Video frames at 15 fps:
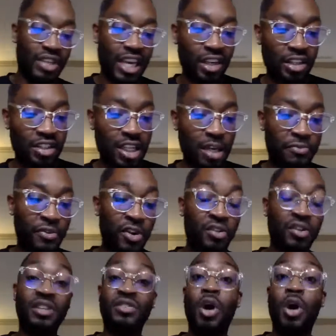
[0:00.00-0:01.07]
Let me take it a step
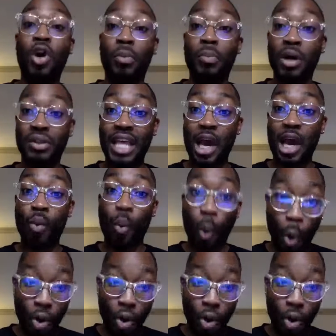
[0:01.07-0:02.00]
further. Let's talk about that